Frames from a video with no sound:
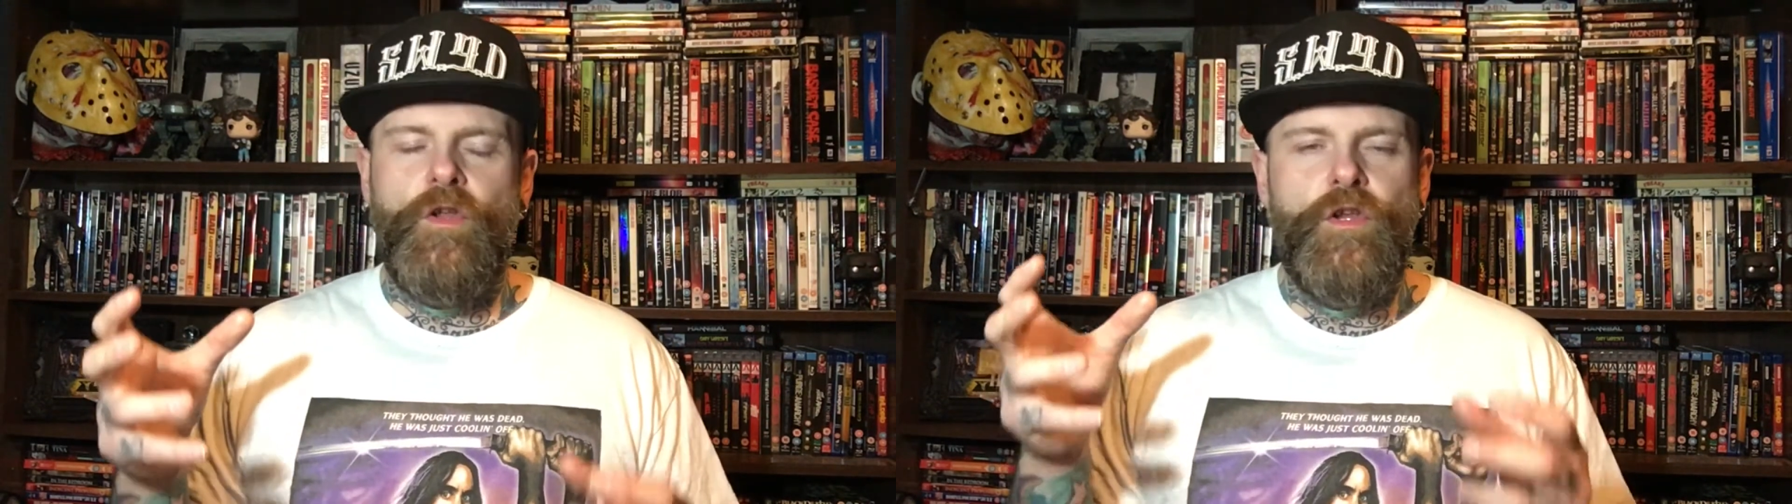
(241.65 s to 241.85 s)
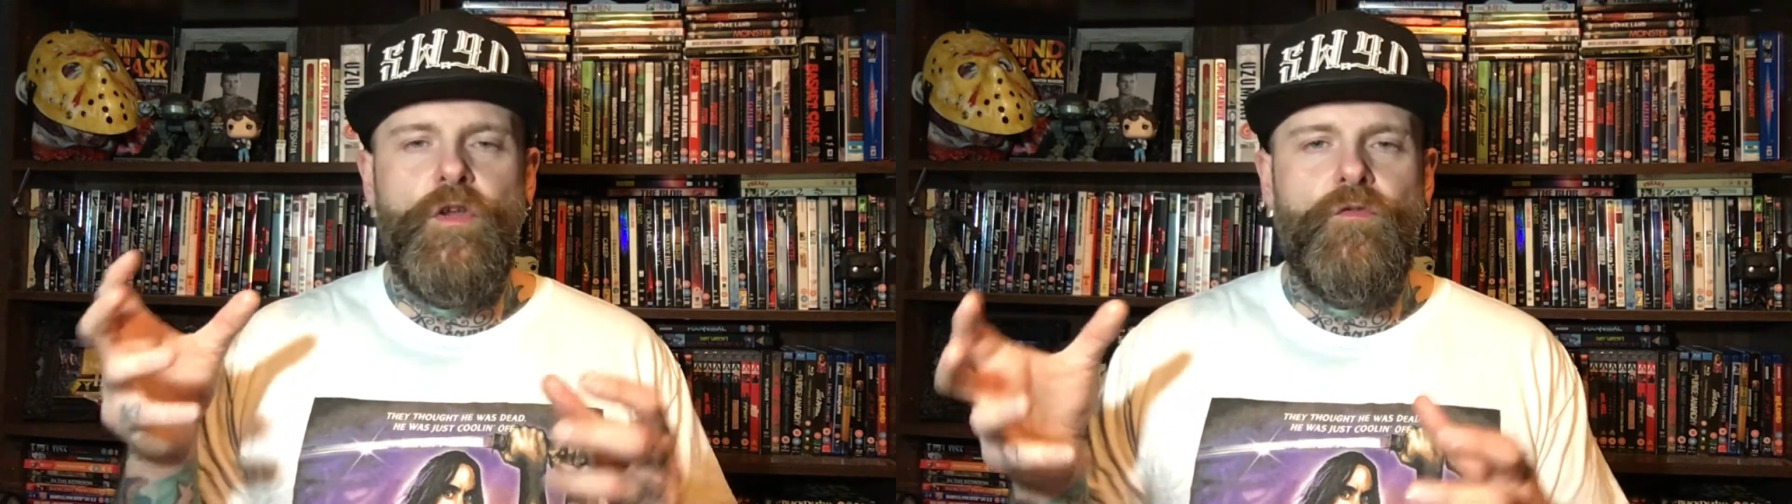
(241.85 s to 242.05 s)

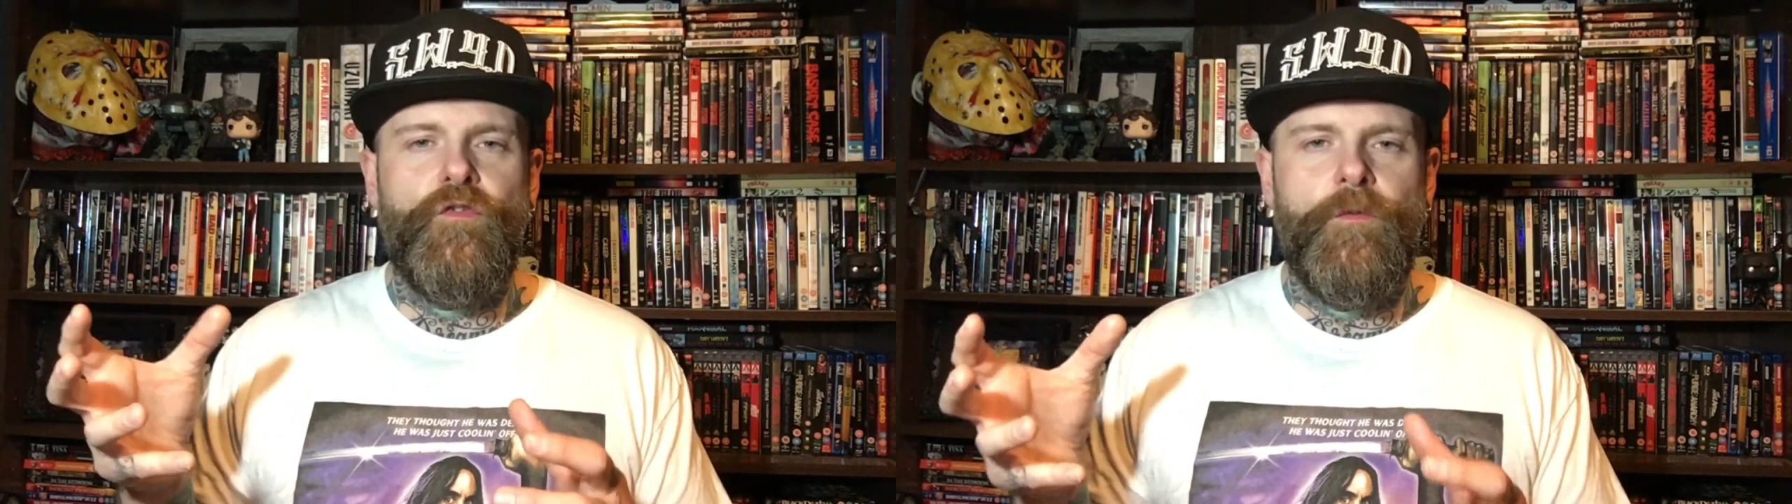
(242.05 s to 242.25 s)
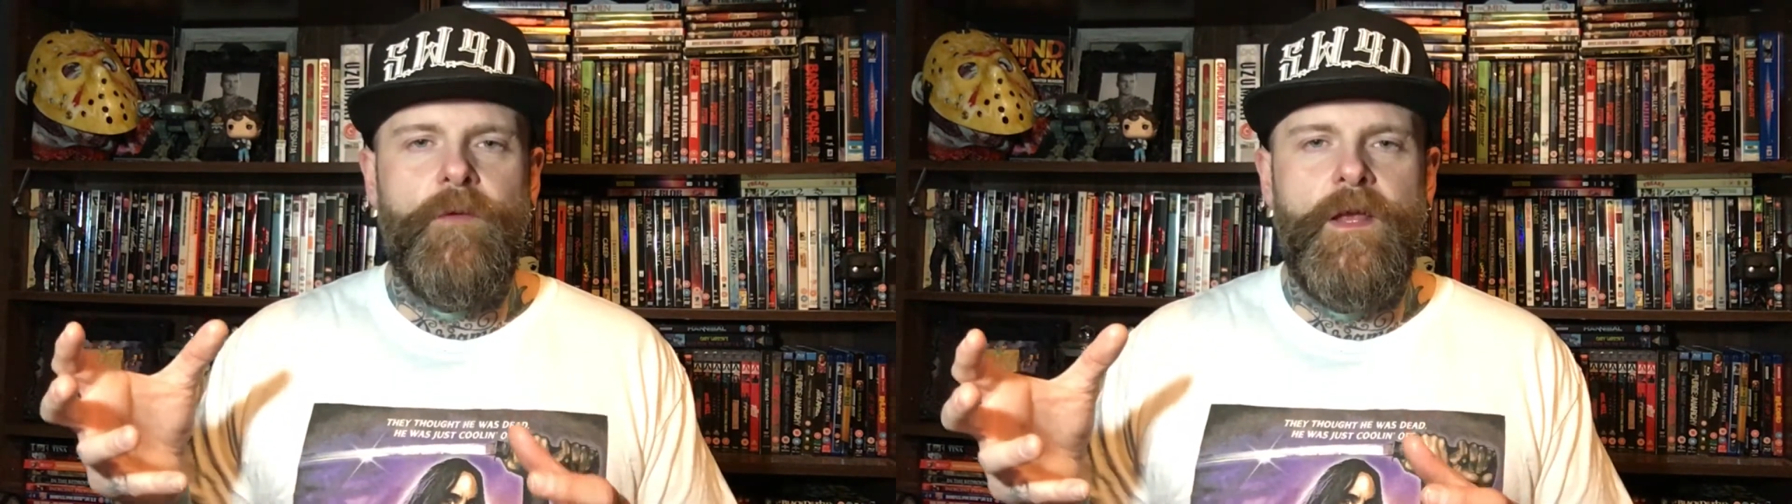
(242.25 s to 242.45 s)
what
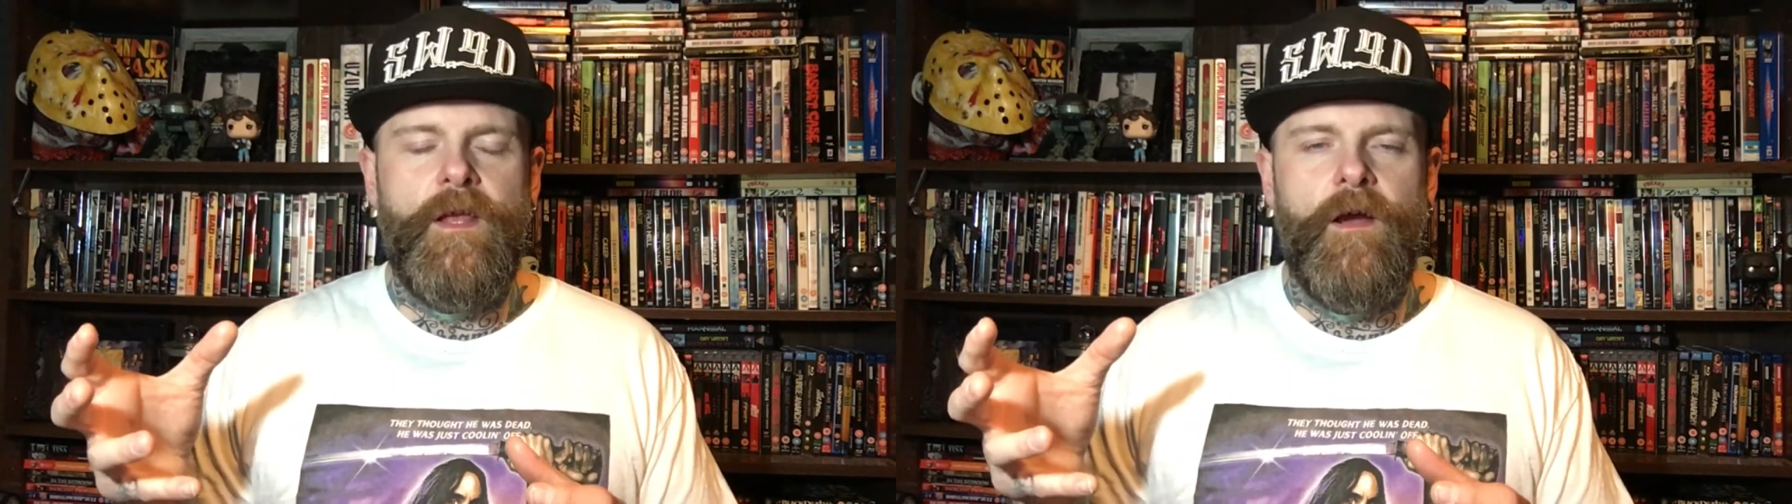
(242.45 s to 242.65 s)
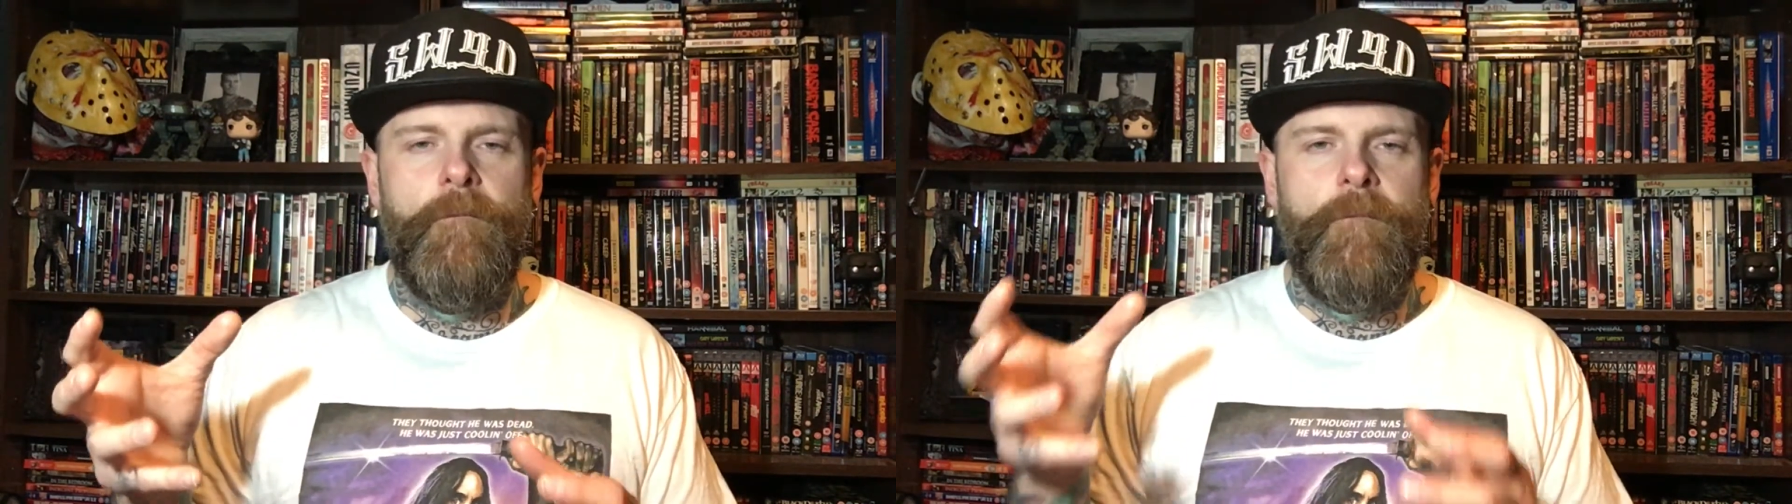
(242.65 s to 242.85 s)
used to
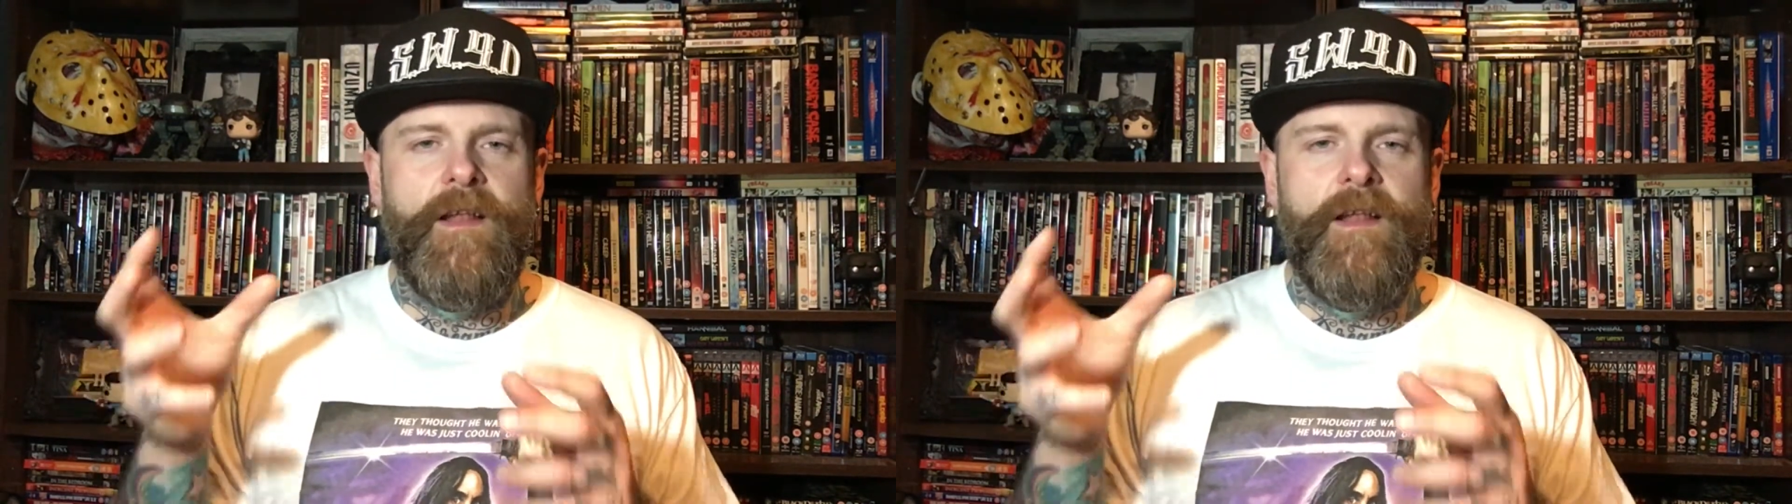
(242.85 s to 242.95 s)
be